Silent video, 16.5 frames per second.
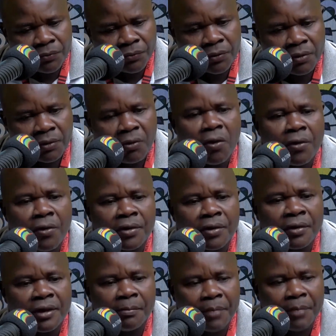
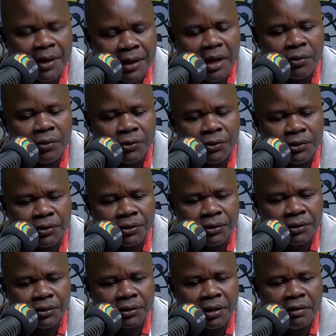on the payout
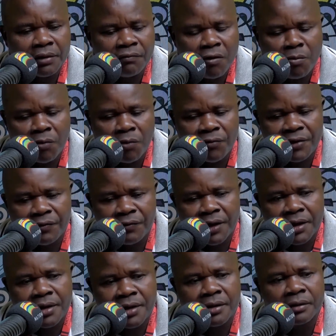in form of
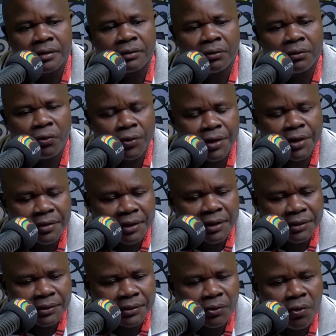dividend or
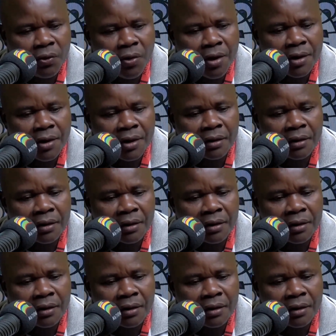interest on